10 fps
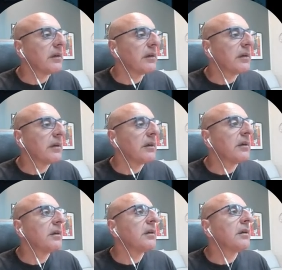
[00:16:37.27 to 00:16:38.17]

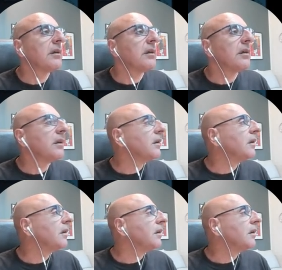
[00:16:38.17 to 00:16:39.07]

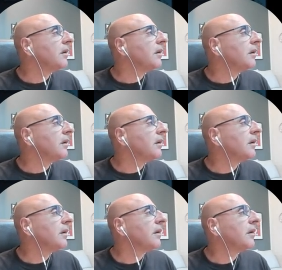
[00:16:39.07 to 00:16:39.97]

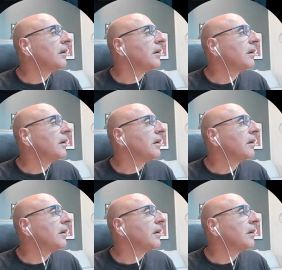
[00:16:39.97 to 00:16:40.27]
[no speech]